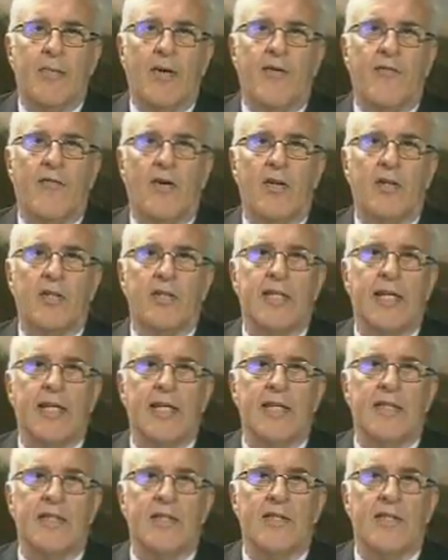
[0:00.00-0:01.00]
by
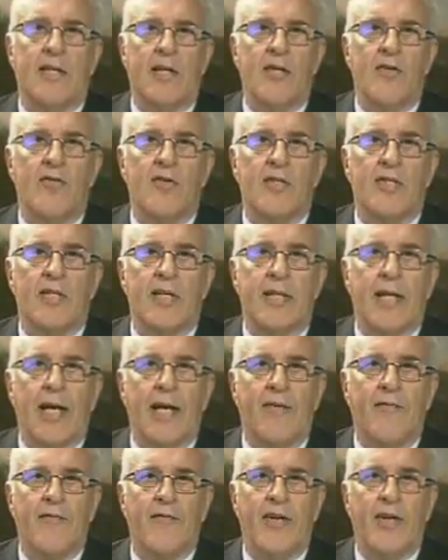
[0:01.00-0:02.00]
volunteers is interesting
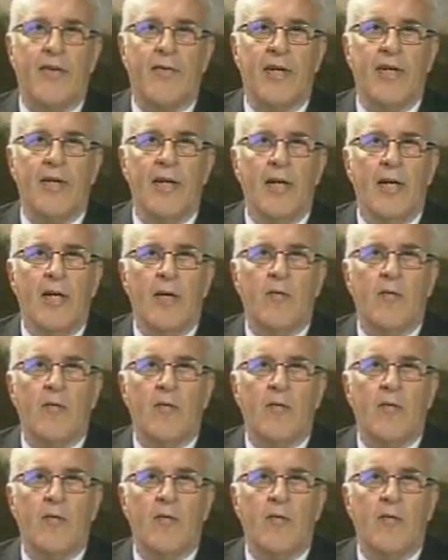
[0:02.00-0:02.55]
and varied,